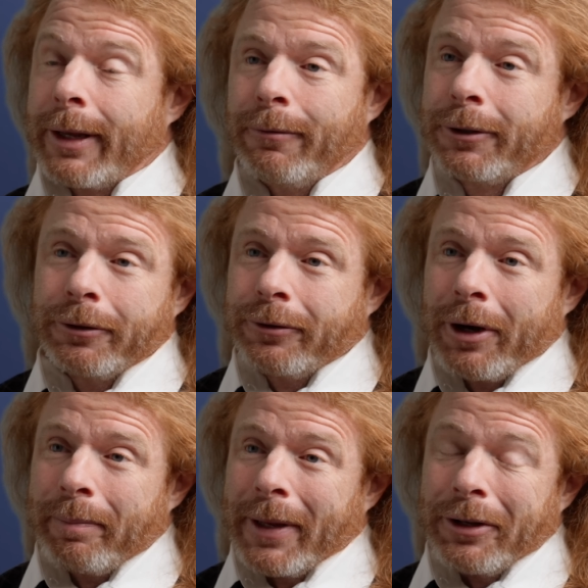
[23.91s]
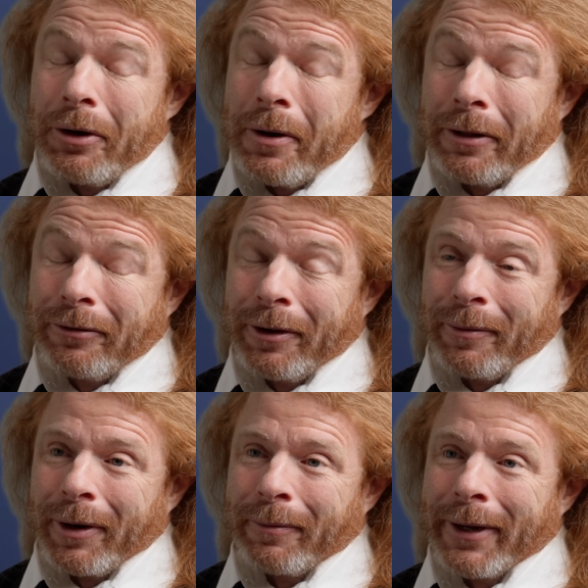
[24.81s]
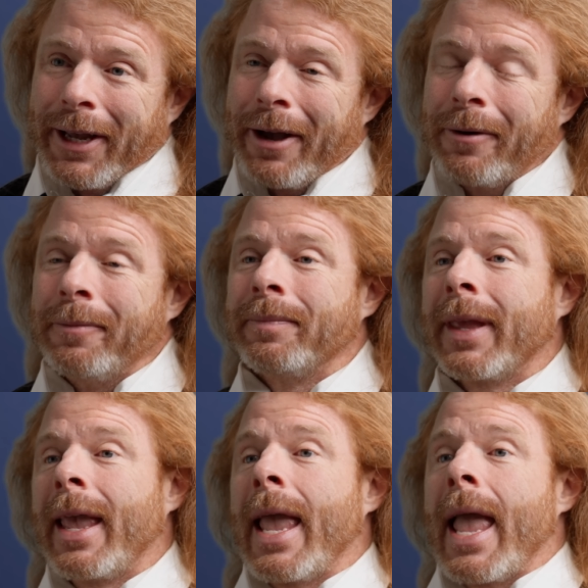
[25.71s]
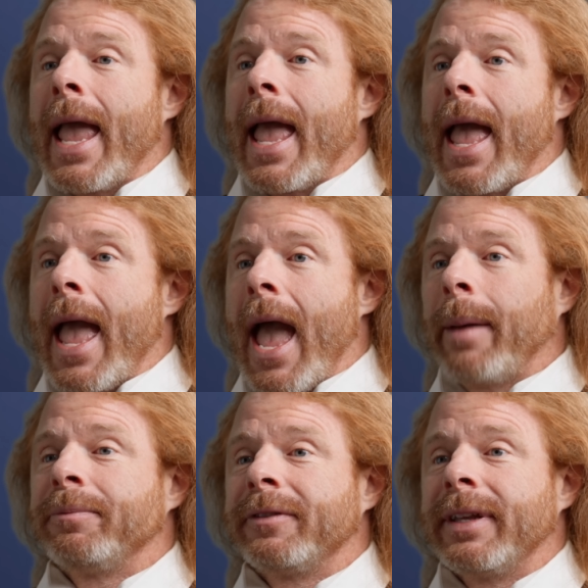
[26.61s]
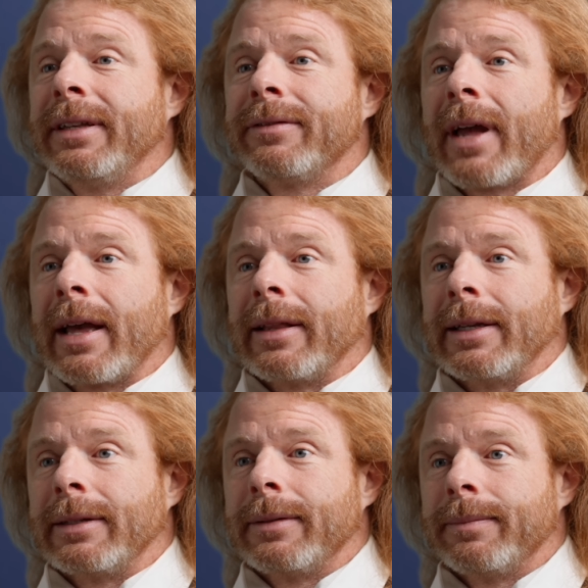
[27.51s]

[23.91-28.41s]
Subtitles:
we'll just jump into it, see where we go. Epstein's Island.